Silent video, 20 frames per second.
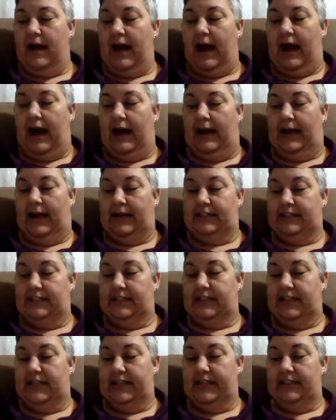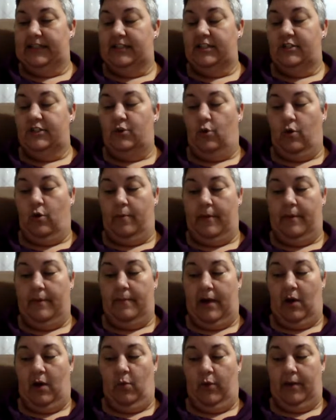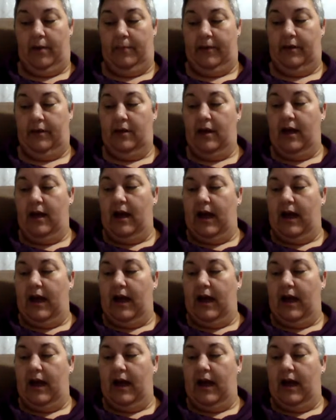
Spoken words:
I like to tease and torment my women.